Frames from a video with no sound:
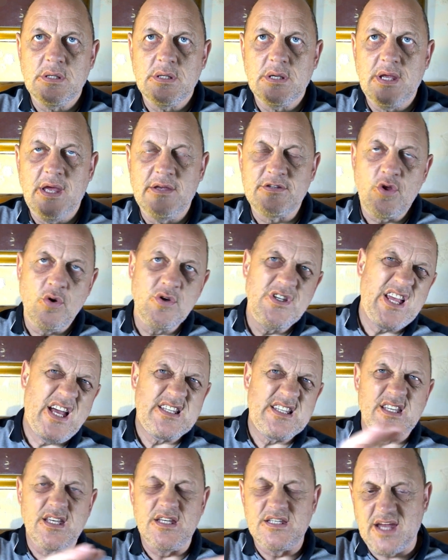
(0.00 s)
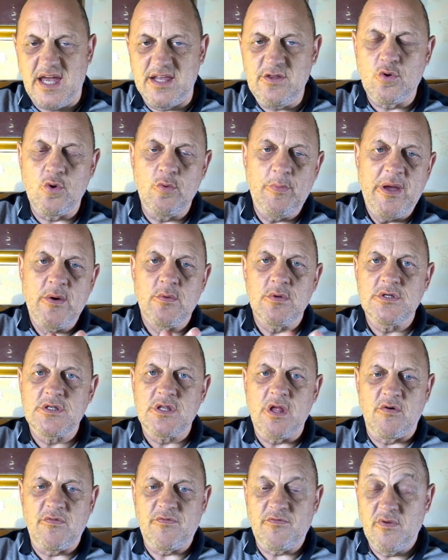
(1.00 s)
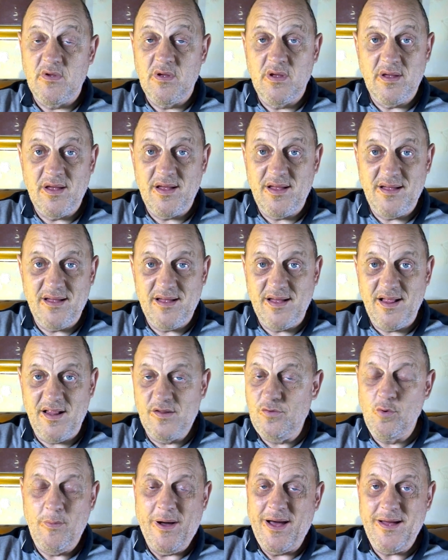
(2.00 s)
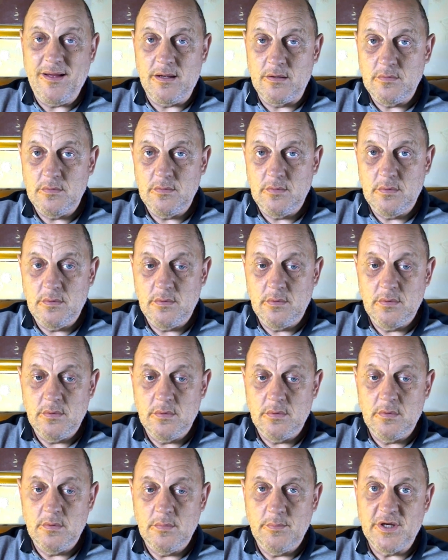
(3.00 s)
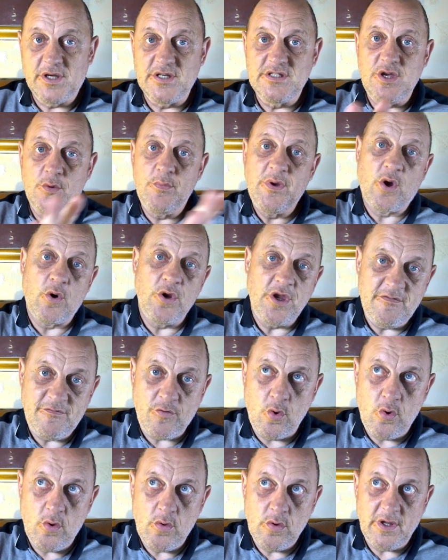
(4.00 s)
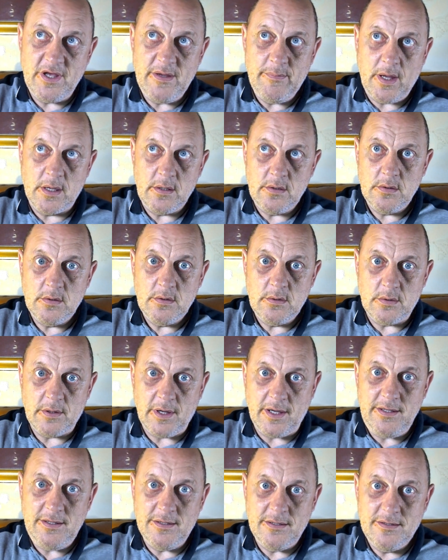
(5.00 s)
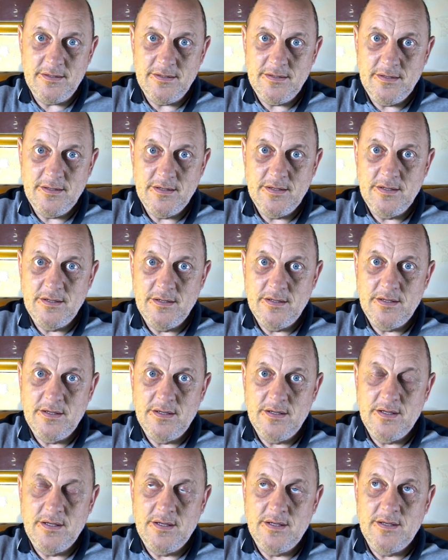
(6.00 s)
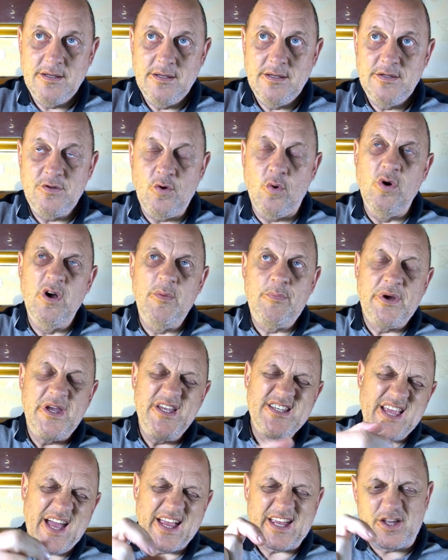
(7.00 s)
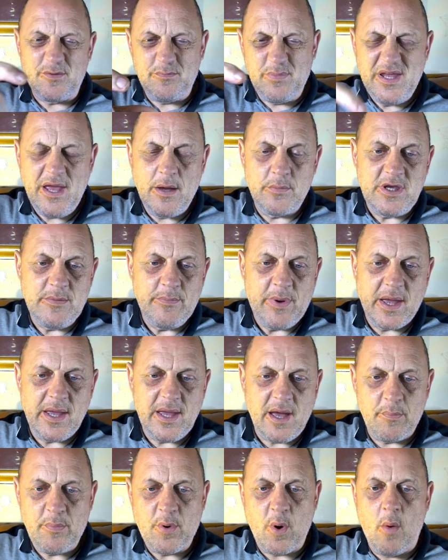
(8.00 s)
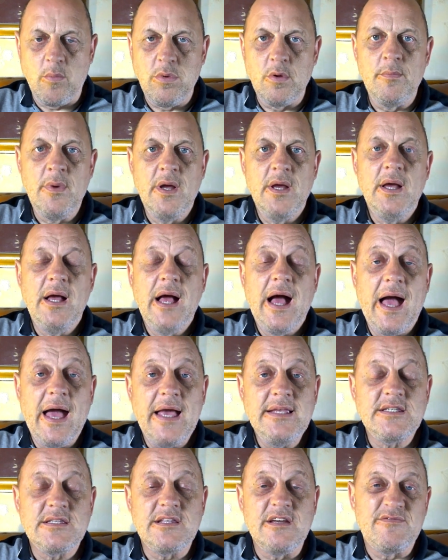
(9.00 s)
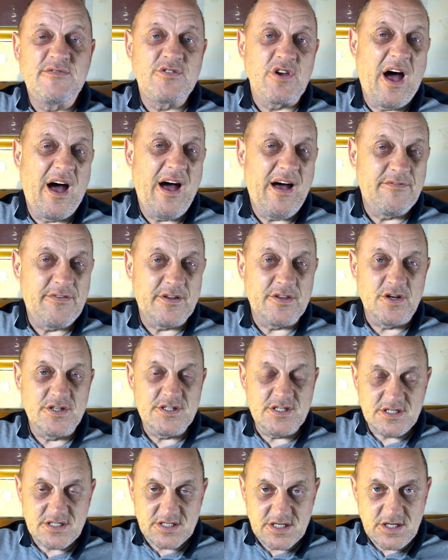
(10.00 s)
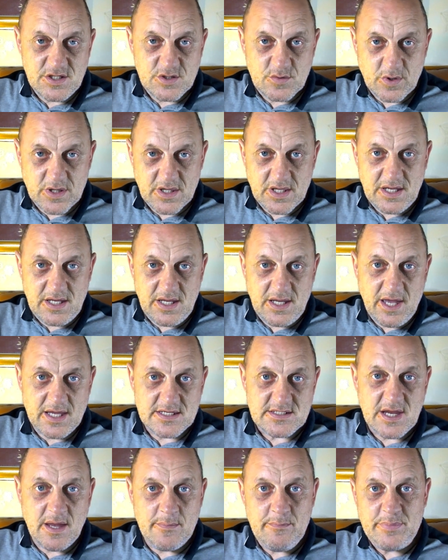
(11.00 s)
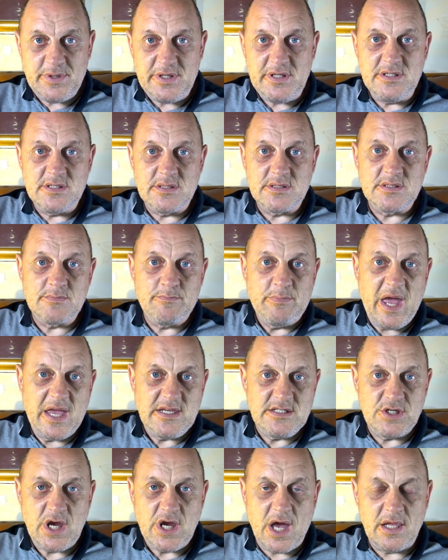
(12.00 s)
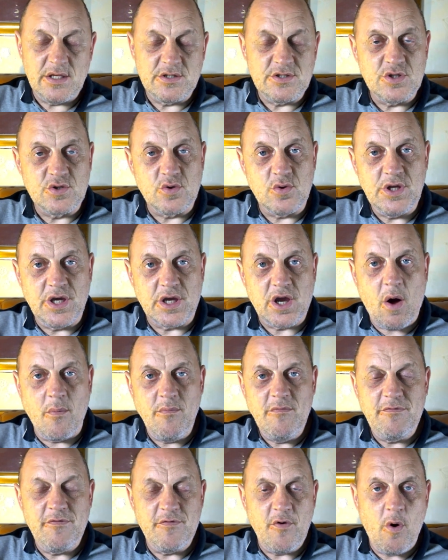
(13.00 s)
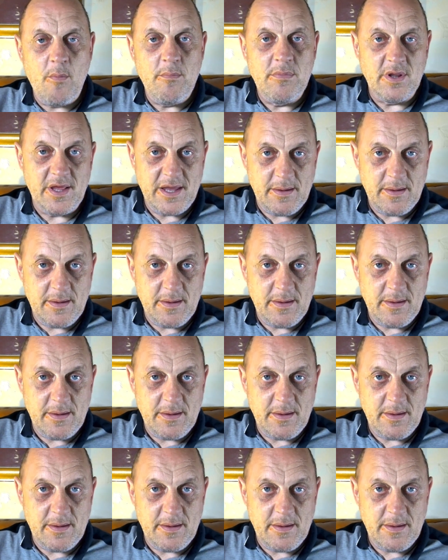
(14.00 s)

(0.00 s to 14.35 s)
as long as that's like central belt and stuff, it'll no matter, because they'll be going to vote Labour, right? The only place that could be a wee bit of a problem is the sort of half a dozen seats for the SNP's best challenge is going to come from